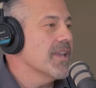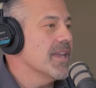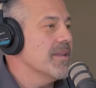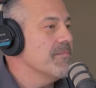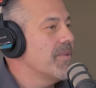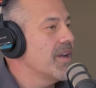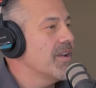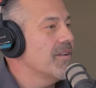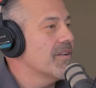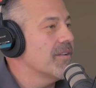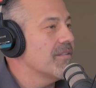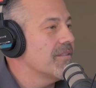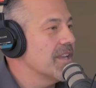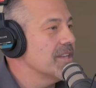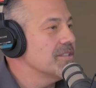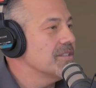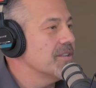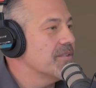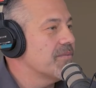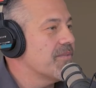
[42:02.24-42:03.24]
eat butter
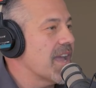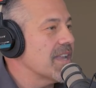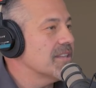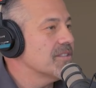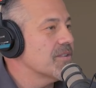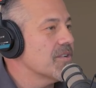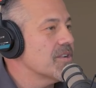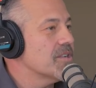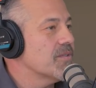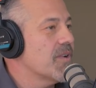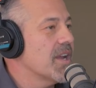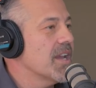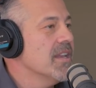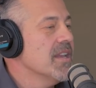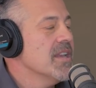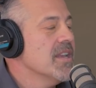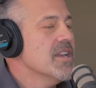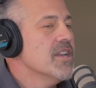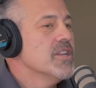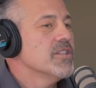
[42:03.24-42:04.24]
as your fat source, right?
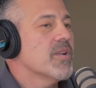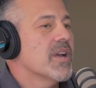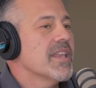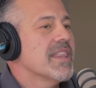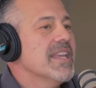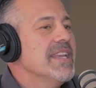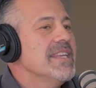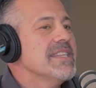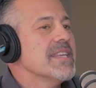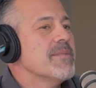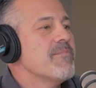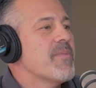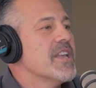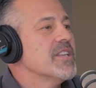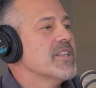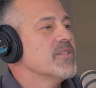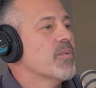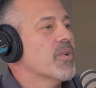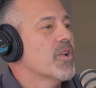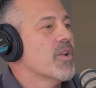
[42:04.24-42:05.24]
So I think it
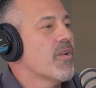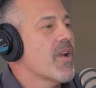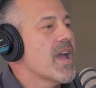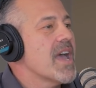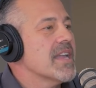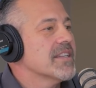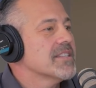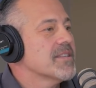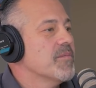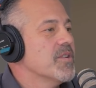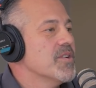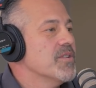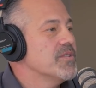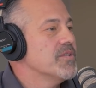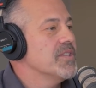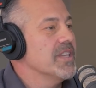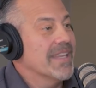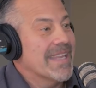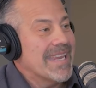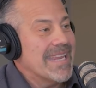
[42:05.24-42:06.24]
depends where you're at. Someone
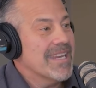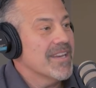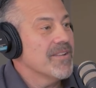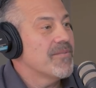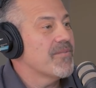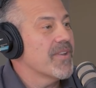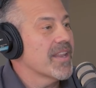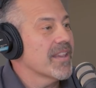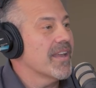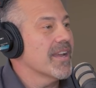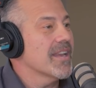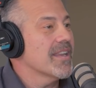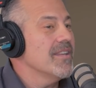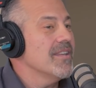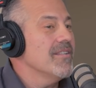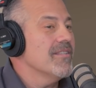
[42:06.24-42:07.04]
who's lean and fit like